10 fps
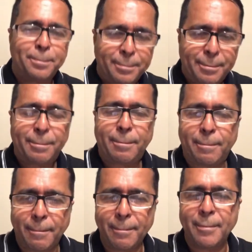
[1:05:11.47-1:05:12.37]
9
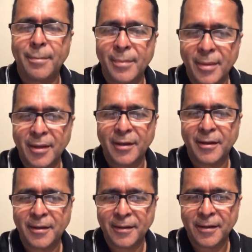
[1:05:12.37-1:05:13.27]
o'clock in the morning.
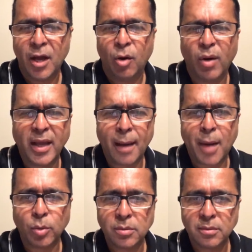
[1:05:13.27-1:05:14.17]

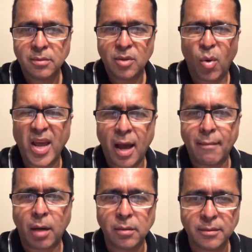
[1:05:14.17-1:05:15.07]
Whatever.
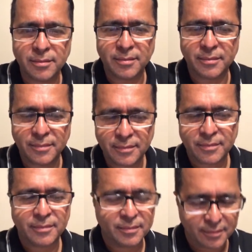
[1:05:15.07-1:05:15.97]
9
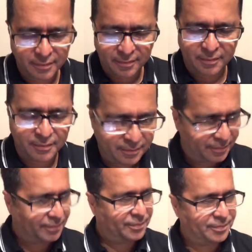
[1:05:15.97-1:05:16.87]
o'clock in the
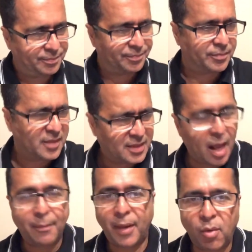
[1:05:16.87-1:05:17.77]
morning.
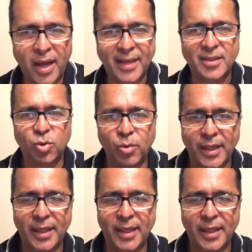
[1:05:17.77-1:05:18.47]
9 o'clock